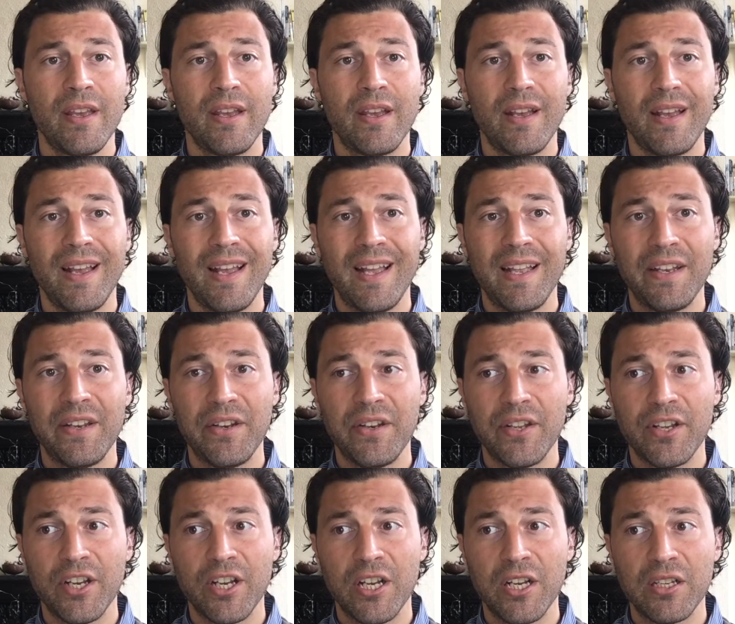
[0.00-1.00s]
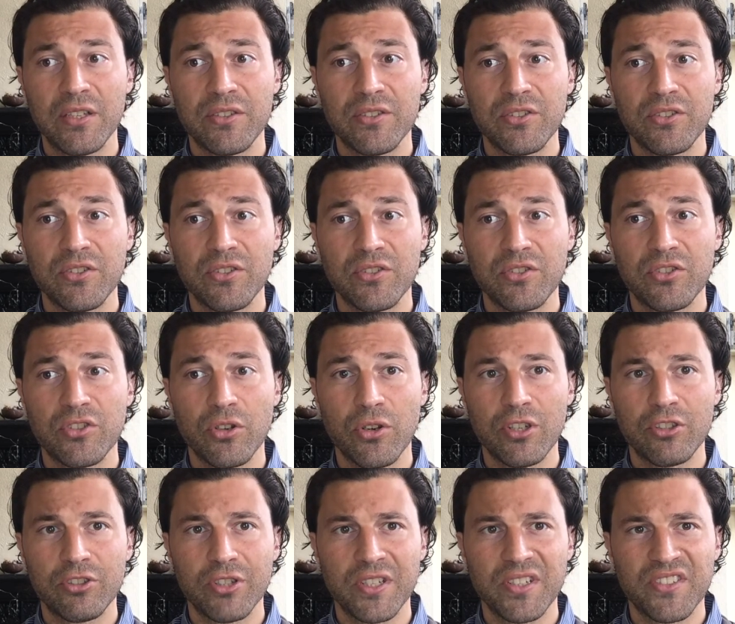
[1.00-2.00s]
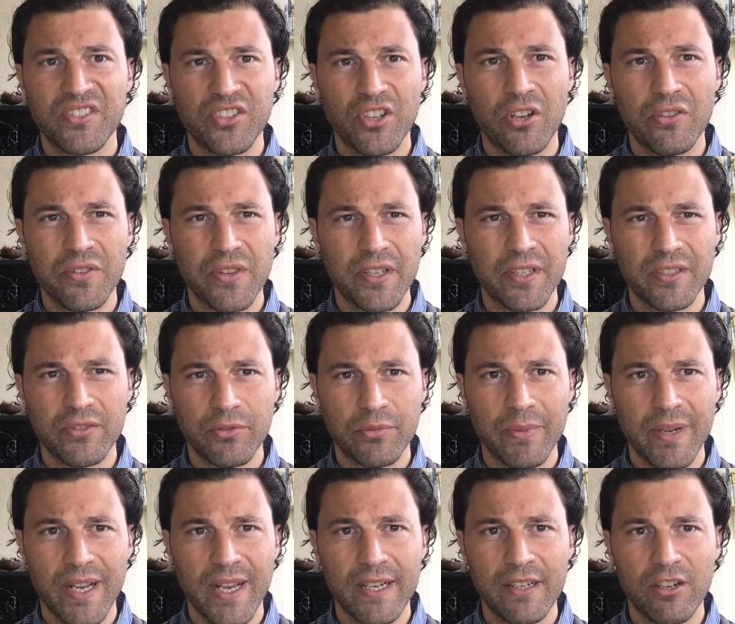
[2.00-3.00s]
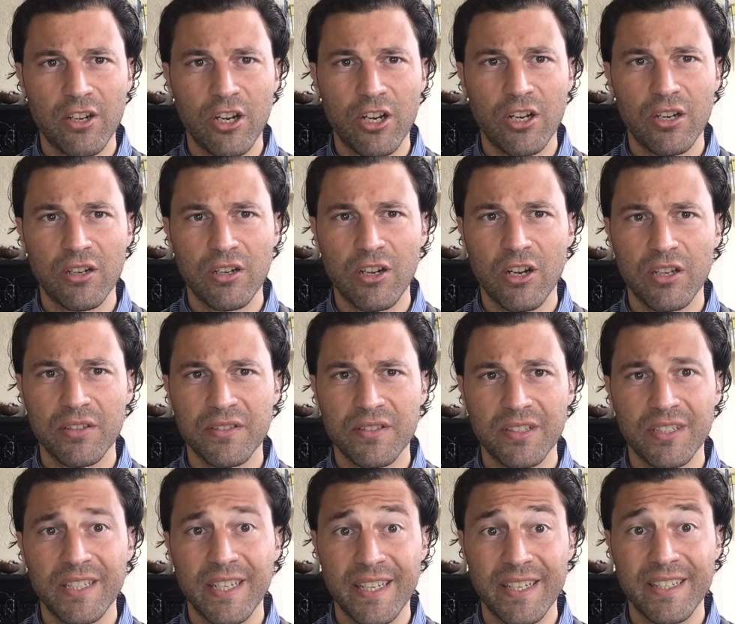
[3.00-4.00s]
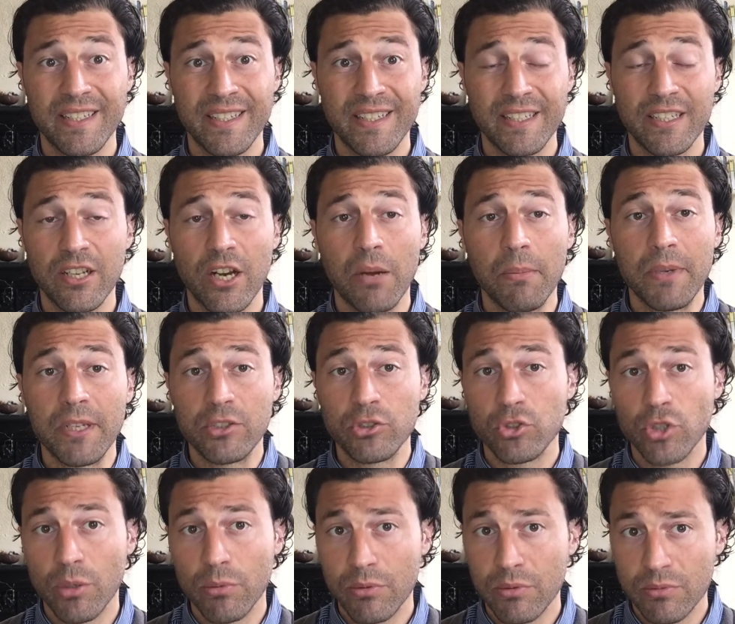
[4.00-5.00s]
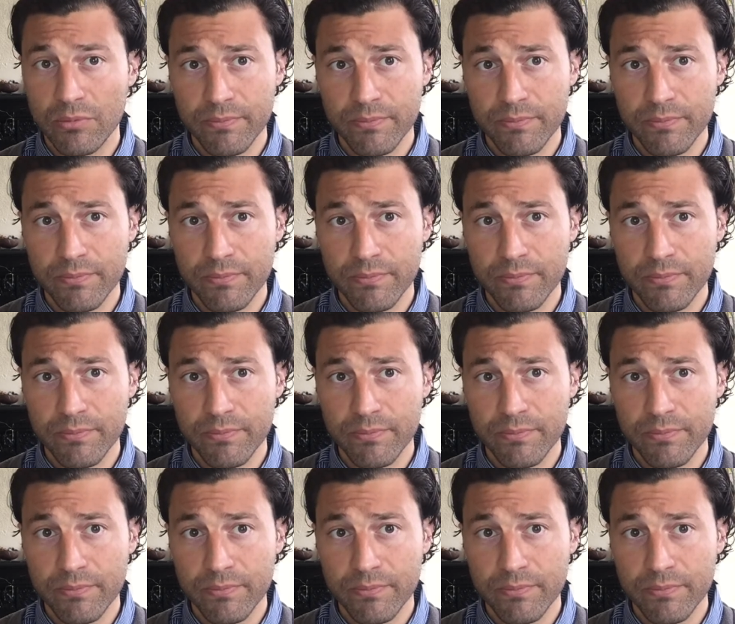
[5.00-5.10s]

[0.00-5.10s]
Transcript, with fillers: And uh, so I tried to solve things with my head con constantly, and it, it got me in trouble.